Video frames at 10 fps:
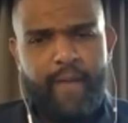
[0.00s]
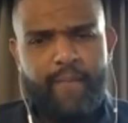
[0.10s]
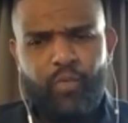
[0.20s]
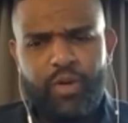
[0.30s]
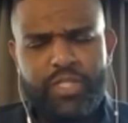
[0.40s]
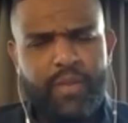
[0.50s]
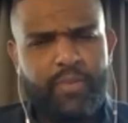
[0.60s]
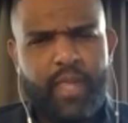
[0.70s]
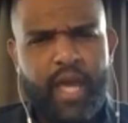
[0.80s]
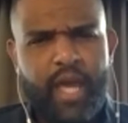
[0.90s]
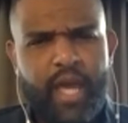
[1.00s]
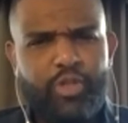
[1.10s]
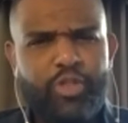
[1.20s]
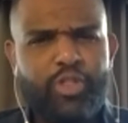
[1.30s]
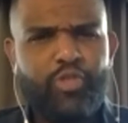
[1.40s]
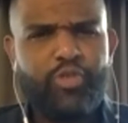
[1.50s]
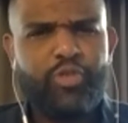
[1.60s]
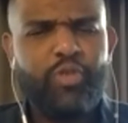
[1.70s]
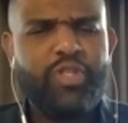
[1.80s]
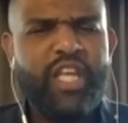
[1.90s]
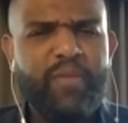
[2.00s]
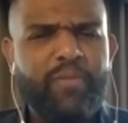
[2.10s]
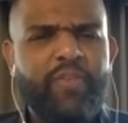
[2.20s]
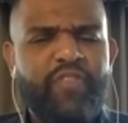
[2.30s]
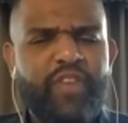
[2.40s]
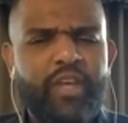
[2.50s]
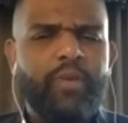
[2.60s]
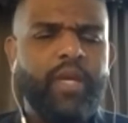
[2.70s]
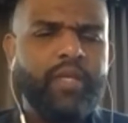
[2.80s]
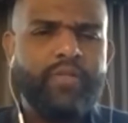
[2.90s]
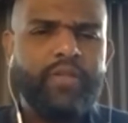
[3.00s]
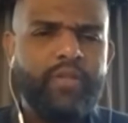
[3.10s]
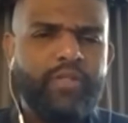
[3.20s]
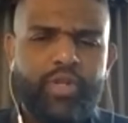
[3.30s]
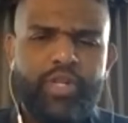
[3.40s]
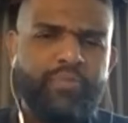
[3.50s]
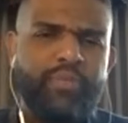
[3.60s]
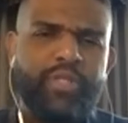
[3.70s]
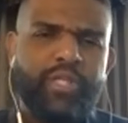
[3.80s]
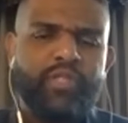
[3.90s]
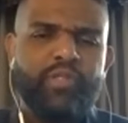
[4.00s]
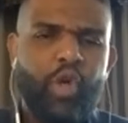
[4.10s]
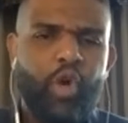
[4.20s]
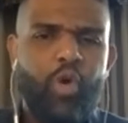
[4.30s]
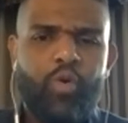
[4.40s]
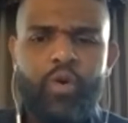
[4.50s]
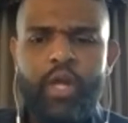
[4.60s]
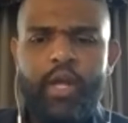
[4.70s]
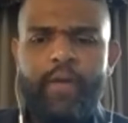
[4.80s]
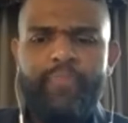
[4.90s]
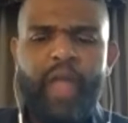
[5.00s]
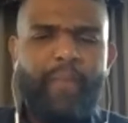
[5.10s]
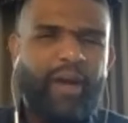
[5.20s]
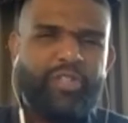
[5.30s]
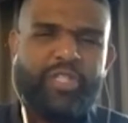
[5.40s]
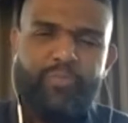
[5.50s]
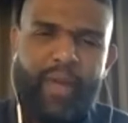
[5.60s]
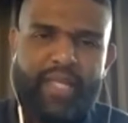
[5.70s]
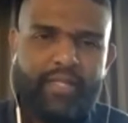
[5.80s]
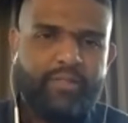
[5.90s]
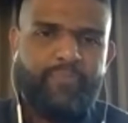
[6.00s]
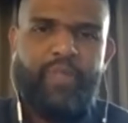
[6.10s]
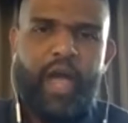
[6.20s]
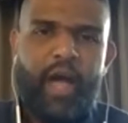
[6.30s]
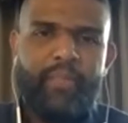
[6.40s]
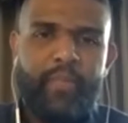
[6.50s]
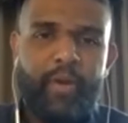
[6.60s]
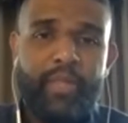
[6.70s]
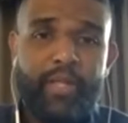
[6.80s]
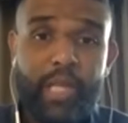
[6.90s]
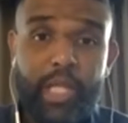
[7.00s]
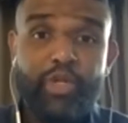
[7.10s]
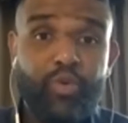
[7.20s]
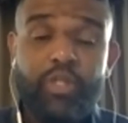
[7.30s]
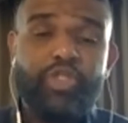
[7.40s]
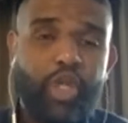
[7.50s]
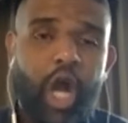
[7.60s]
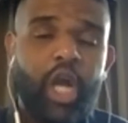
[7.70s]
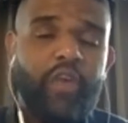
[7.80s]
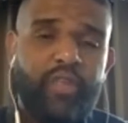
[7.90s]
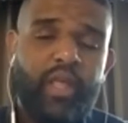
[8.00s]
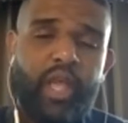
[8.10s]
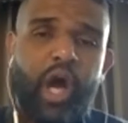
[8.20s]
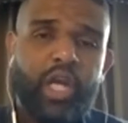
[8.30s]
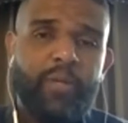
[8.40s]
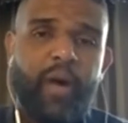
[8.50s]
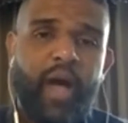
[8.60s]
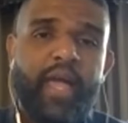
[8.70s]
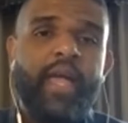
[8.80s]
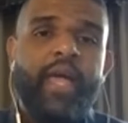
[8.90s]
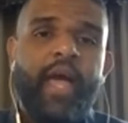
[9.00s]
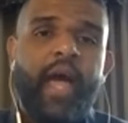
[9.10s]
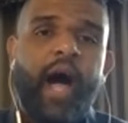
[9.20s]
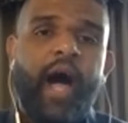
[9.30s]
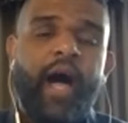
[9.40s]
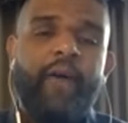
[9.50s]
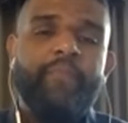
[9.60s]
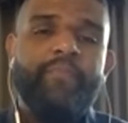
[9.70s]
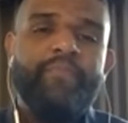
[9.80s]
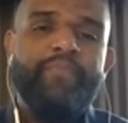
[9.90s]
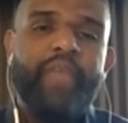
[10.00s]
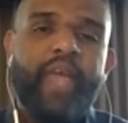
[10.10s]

was something that you just sort of so deeply feel because Sudanese music is so about space, about the literal geography that you occupy. And